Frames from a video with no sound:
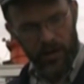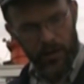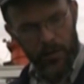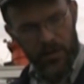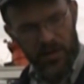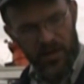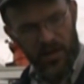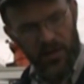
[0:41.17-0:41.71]
they
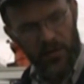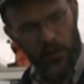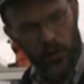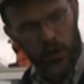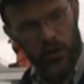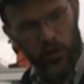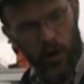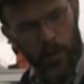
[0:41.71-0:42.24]
would see the
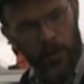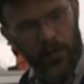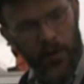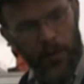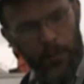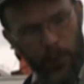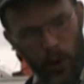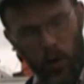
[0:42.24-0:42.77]
first trip of
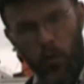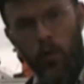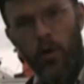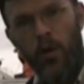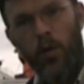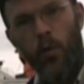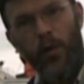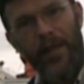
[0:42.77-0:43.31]
a boat
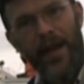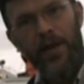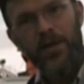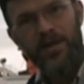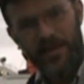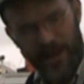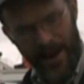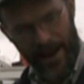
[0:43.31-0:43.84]

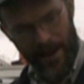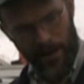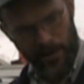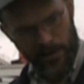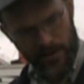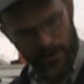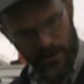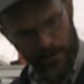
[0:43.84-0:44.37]
without
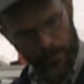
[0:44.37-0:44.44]
sails,